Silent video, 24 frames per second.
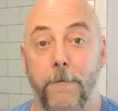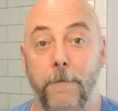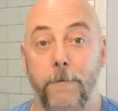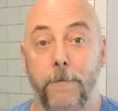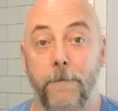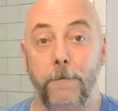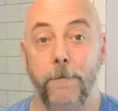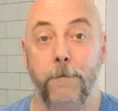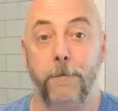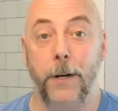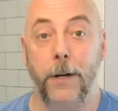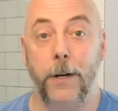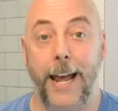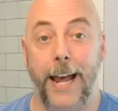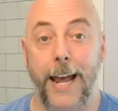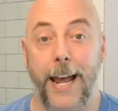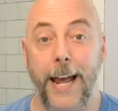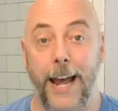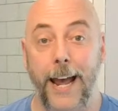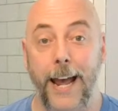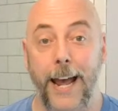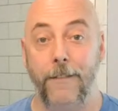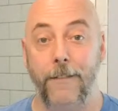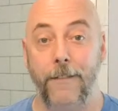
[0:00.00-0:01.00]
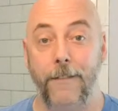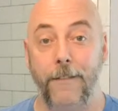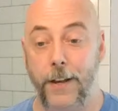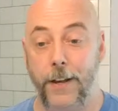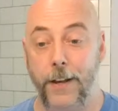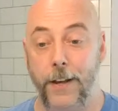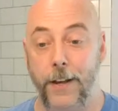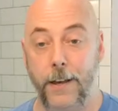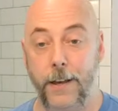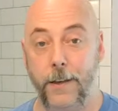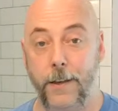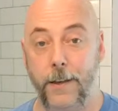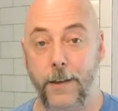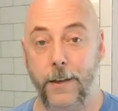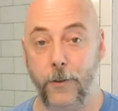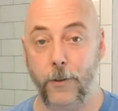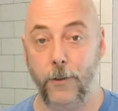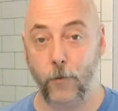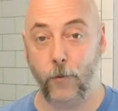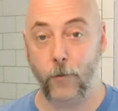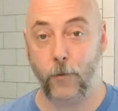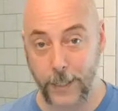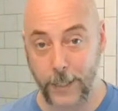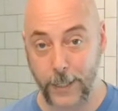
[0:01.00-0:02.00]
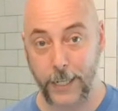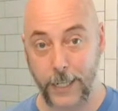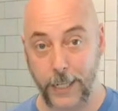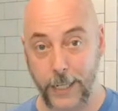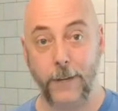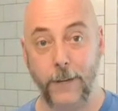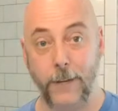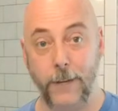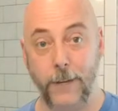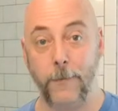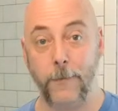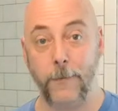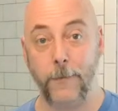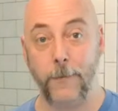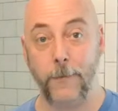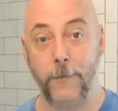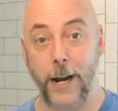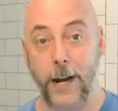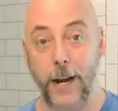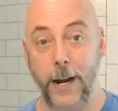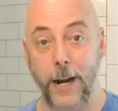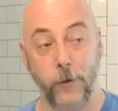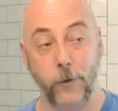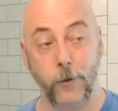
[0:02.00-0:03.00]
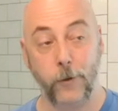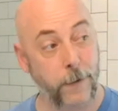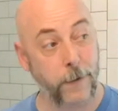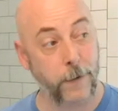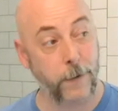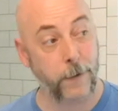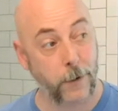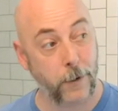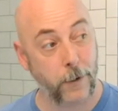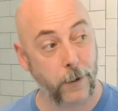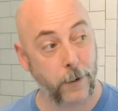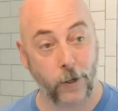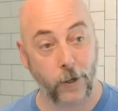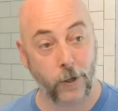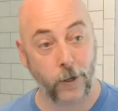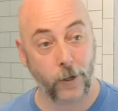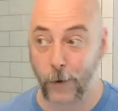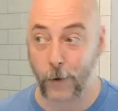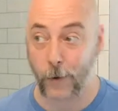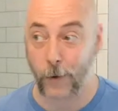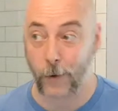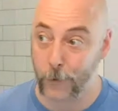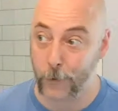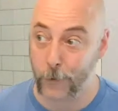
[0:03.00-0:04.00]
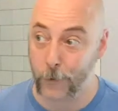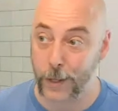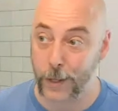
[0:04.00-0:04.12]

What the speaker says: but to have the Resident Evil camera angles and be able to look around within